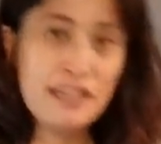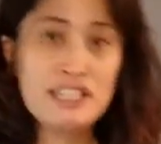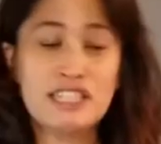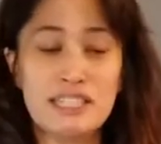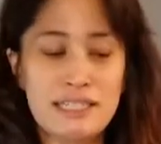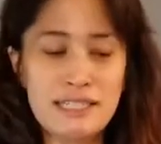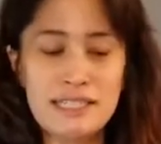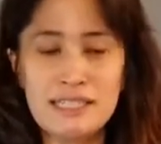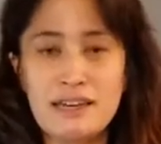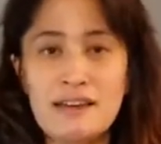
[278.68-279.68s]
just
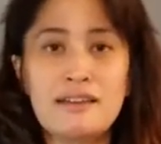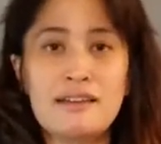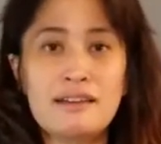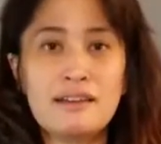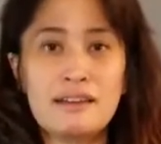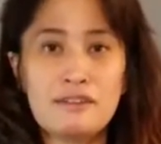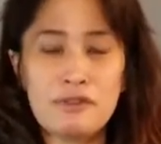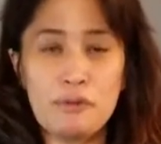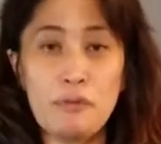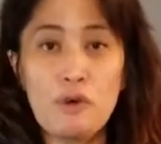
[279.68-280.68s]
for
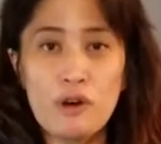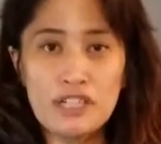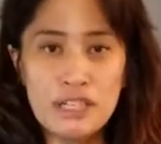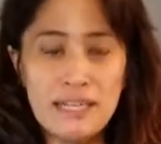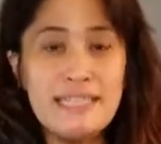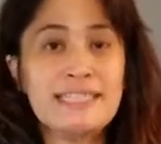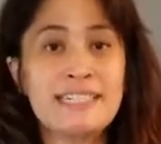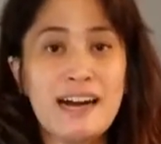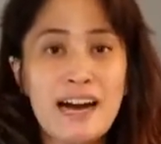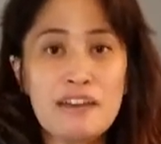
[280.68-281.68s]
proportion, it's
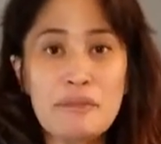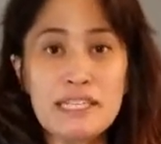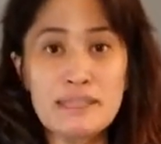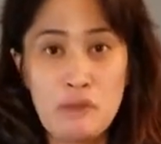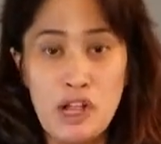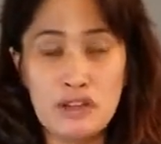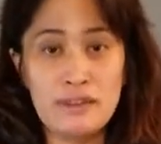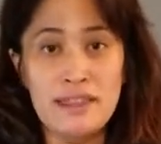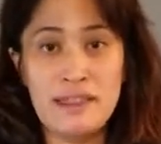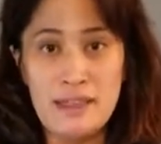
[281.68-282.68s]
gotta be smaller
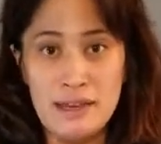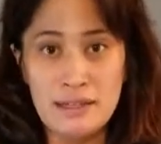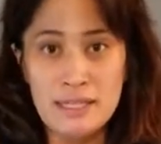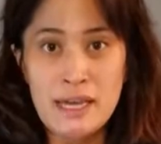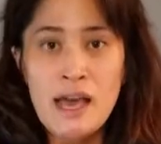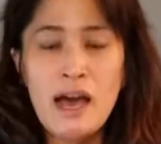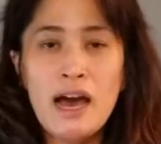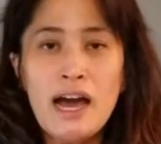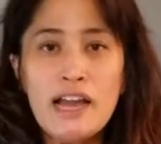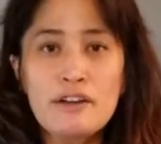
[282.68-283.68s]
than this.
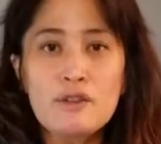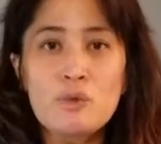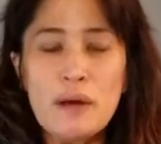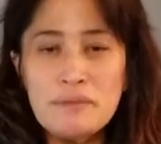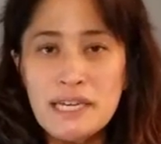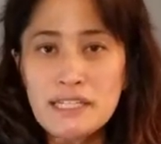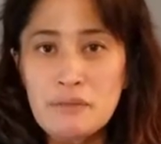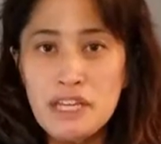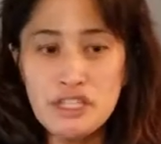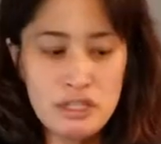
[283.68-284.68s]
I know the website
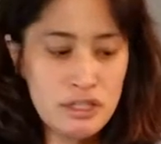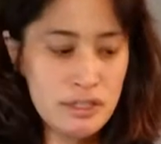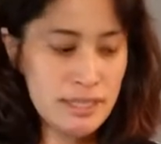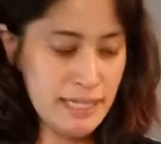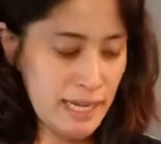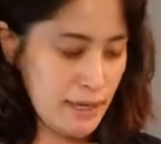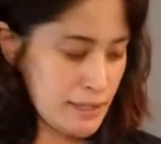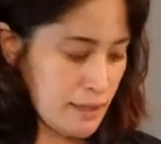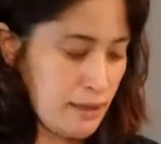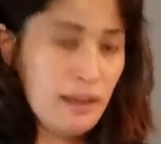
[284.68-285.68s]
dimensions state
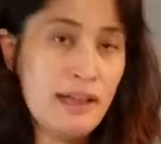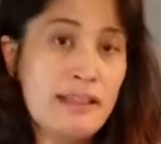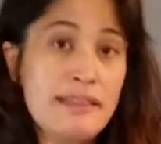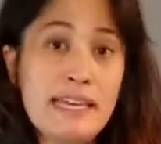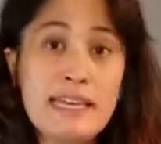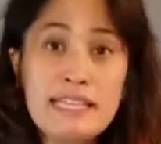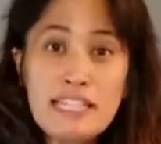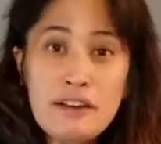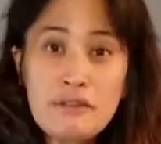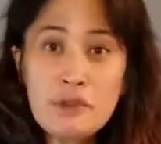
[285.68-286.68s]
the
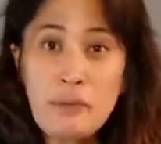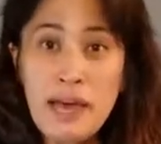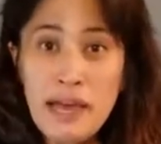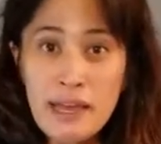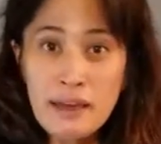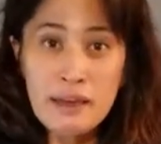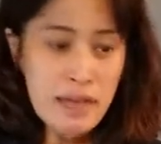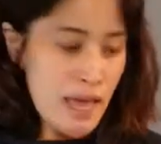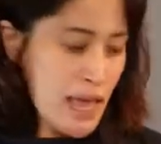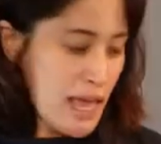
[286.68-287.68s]
interior of the bag,
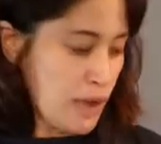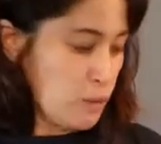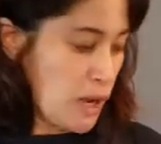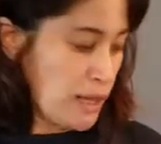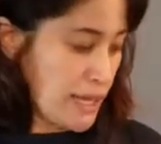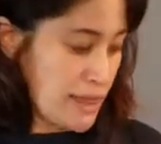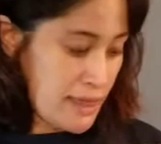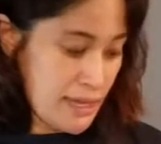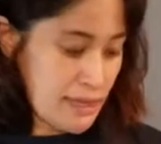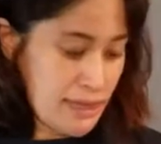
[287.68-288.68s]
and while I
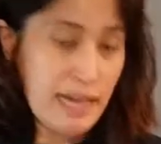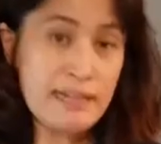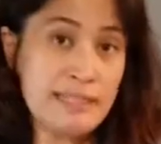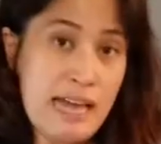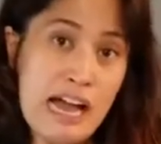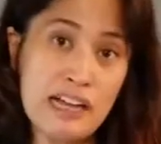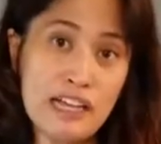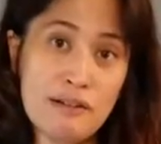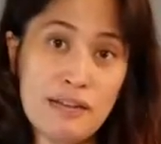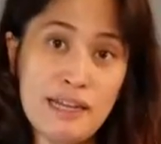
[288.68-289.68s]
think that that is
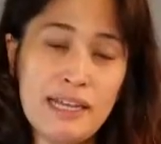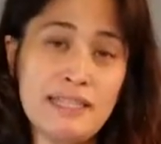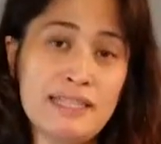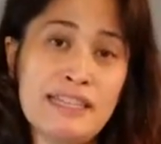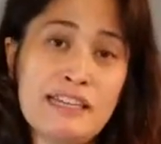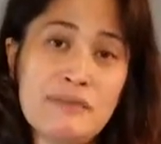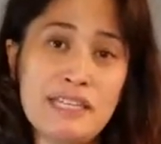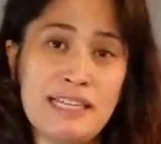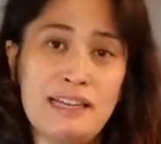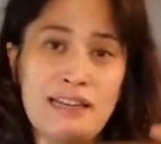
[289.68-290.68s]
accurate, it's
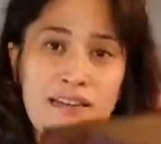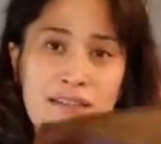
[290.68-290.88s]
limited